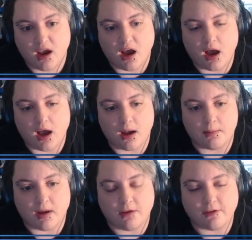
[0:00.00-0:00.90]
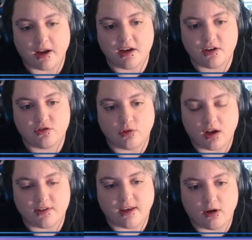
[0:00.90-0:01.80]
I find it
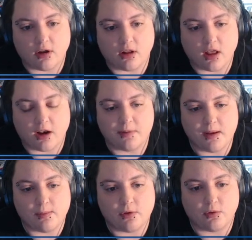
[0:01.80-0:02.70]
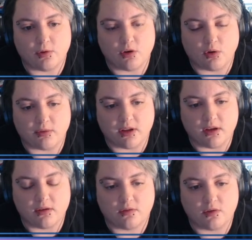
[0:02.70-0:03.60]
draws out a lot of people who would normally,